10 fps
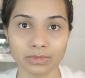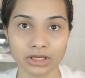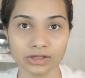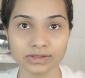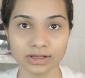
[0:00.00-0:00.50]
going
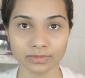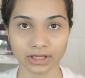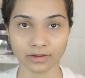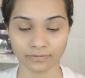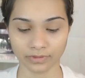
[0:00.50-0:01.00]
to use
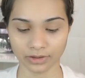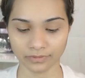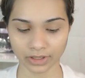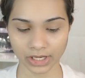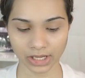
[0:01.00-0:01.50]
something very,
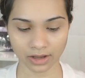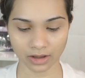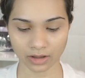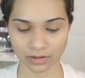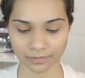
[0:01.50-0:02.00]
very
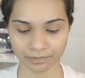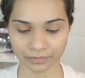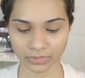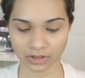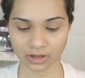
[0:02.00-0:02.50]
um,
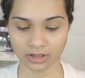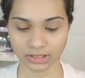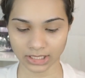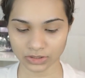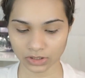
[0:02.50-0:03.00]

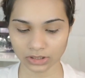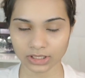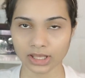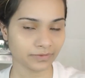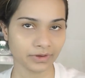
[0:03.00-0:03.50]
natural
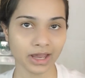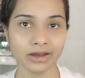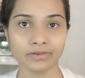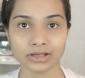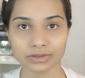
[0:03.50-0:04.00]
looking. If you
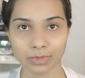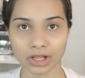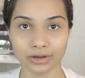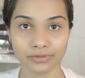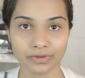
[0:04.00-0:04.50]
have a
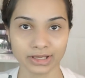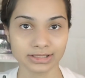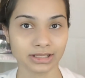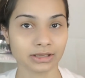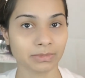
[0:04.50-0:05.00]
smaller face
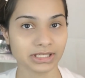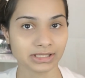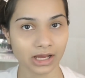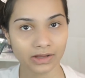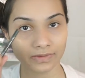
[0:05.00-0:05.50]
like
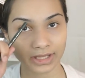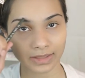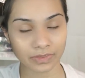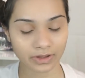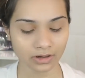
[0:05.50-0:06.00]
myself,
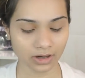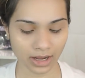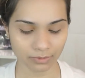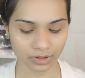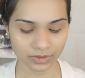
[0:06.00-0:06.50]
then bigger
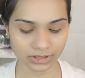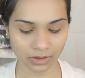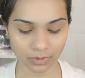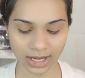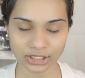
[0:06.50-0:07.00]
eyebrows
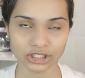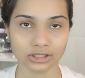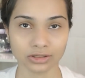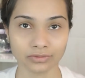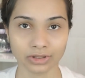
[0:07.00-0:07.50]
would
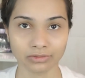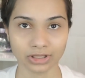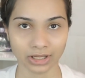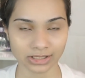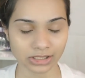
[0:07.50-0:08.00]
actually look really,
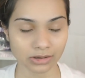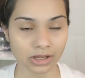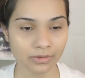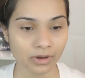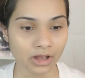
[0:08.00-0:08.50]
really nice on
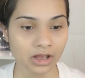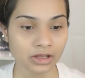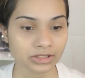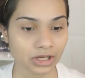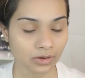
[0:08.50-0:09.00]
you.
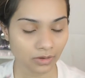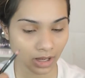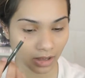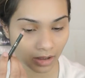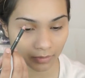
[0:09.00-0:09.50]
So
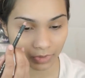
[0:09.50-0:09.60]
um,